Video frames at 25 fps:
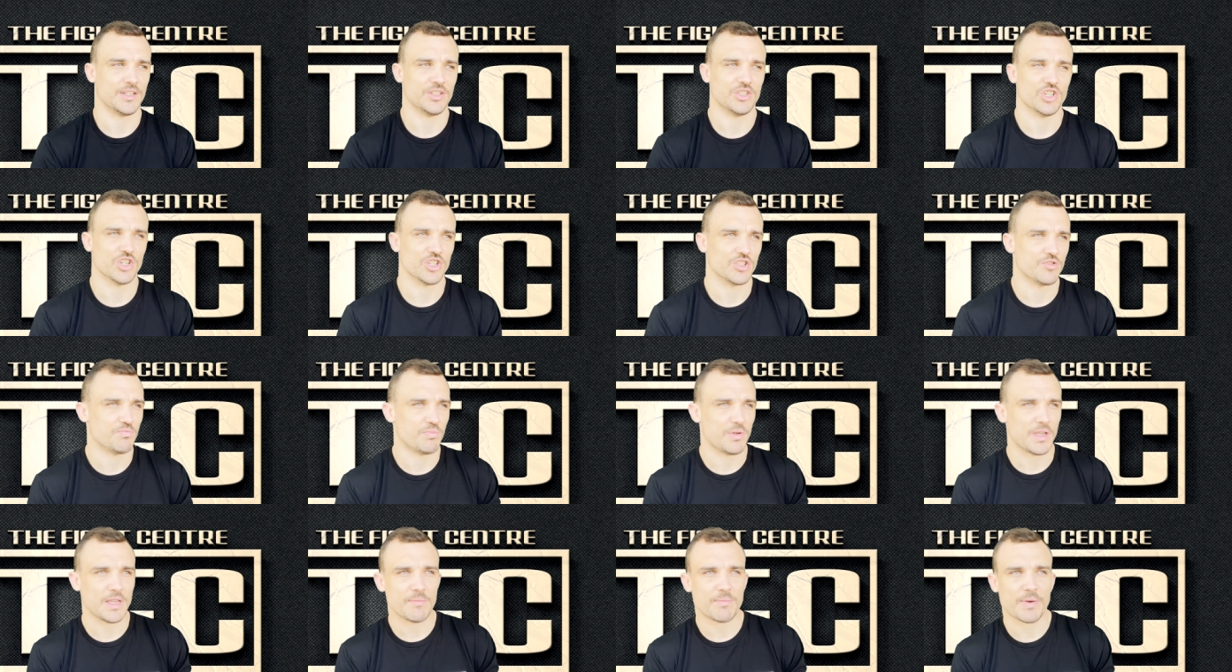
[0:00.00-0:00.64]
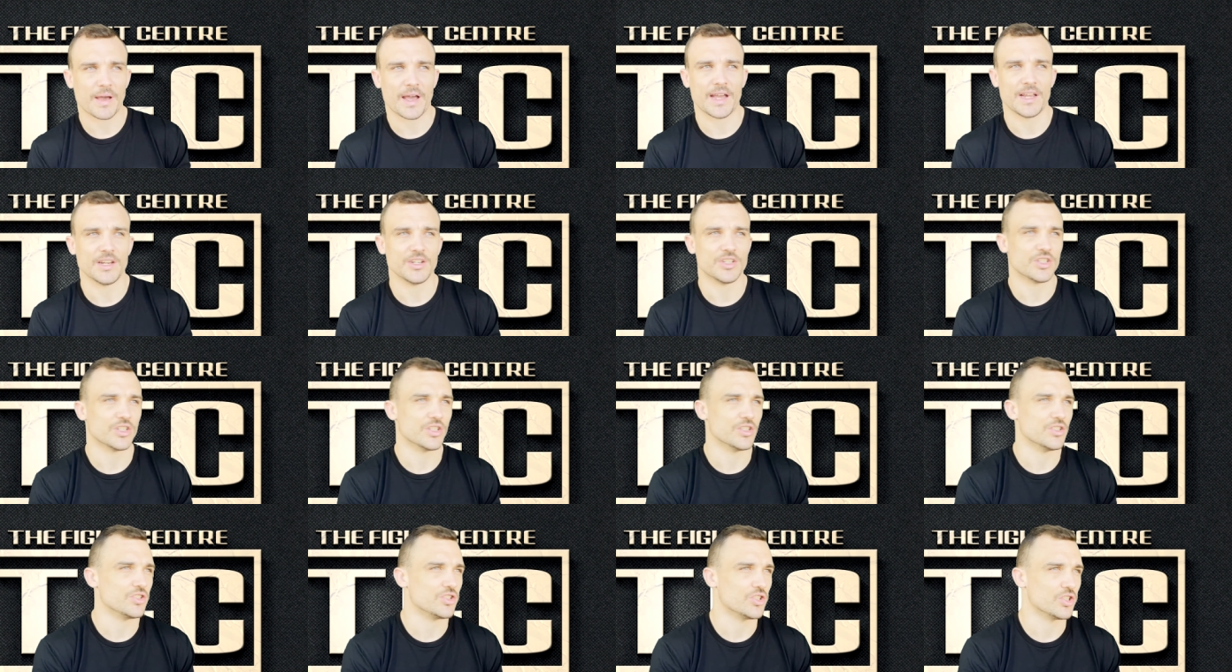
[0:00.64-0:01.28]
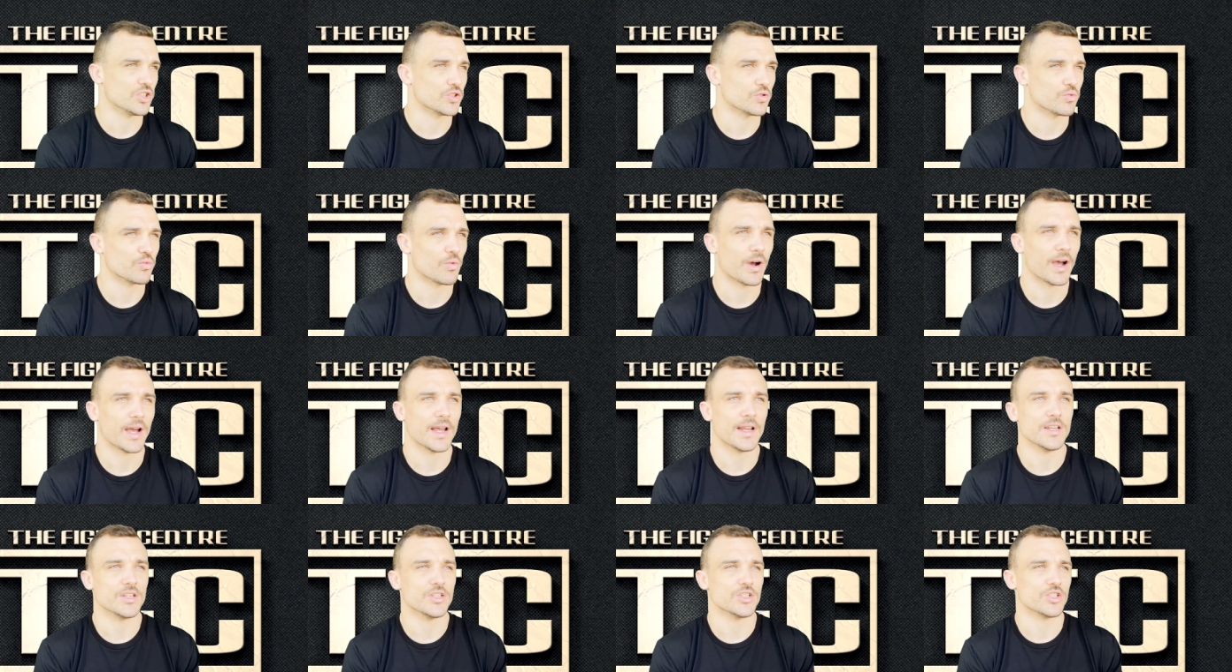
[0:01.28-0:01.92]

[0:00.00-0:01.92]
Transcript: Just be patient, just wait,